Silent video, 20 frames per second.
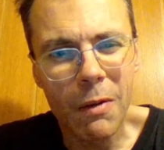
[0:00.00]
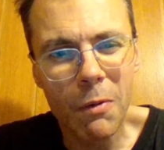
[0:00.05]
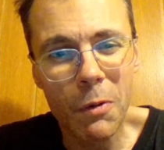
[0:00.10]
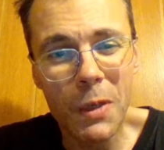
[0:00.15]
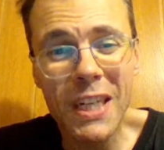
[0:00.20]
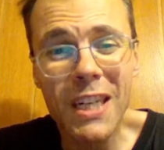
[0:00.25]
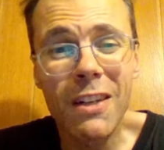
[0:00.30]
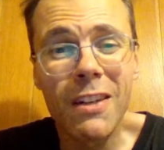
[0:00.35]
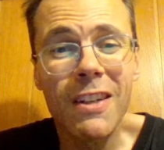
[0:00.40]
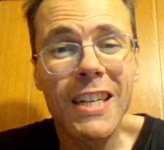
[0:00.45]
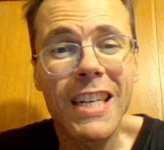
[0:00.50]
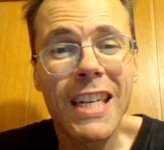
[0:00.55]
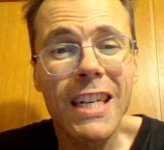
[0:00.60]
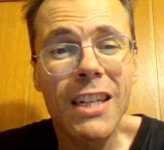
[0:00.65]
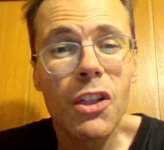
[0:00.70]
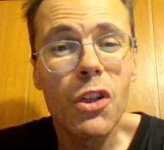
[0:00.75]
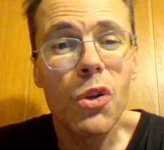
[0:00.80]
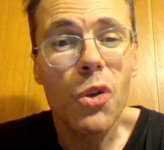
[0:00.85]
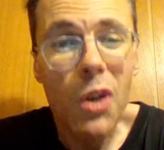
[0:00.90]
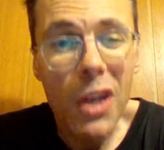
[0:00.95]
We're going to
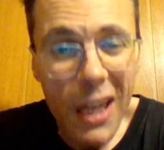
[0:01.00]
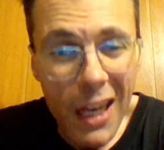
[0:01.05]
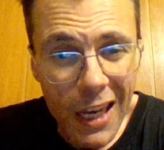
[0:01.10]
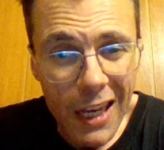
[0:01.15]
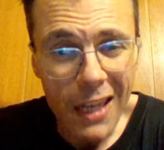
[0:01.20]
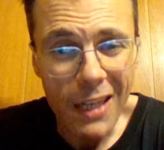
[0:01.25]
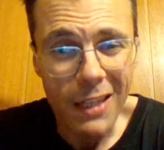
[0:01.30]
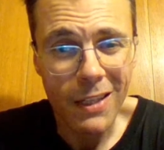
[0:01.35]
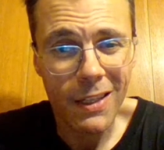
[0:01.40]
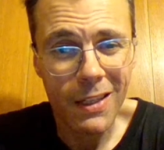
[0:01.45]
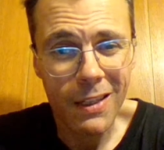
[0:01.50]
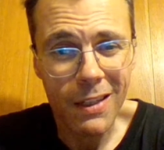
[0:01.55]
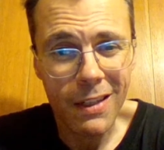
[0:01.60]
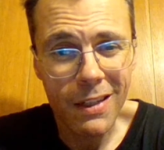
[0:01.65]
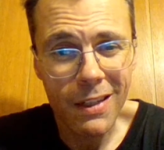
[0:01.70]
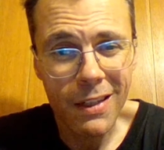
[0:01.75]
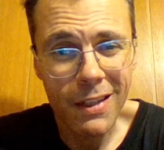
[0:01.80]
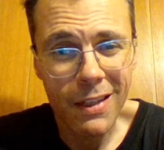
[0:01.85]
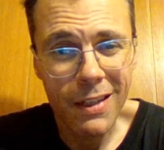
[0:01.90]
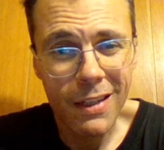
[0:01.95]
get you his.
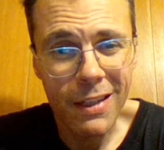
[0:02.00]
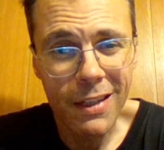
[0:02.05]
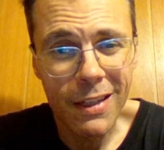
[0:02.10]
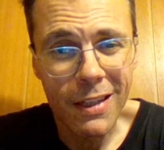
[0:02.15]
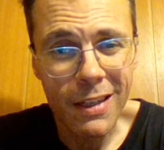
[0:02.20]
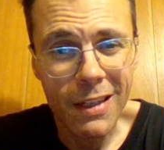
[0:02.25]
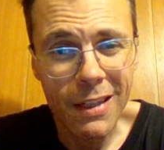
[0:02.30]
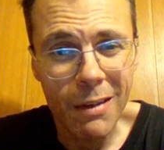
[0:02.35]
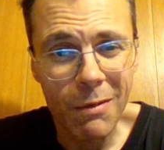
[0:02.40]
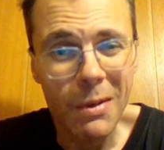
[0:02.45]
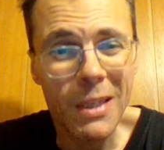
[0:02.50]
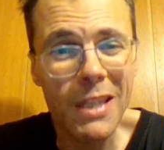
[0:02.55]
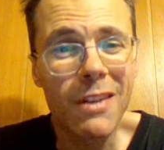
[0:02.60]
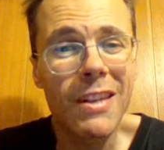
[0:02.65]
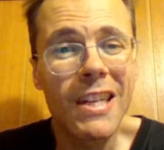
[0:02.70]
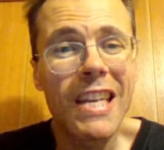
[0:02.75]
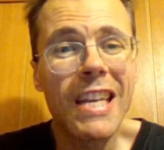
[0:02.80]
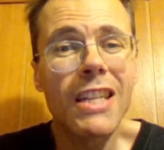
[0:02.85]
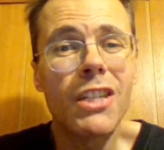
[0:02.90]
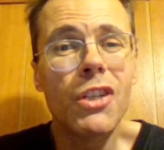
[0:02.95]
We're
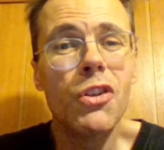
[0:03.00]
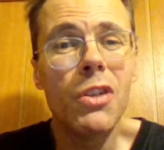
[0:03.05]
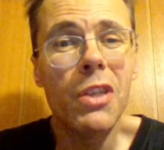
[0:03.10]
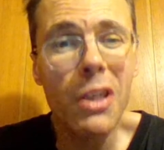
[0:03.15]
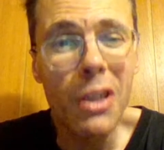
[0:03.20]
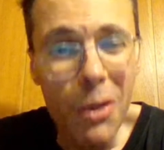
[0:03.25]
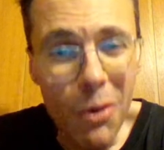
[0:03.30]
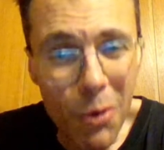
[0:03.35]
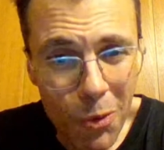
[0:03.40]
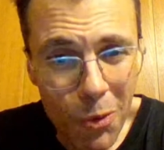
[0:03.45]
going to get you a new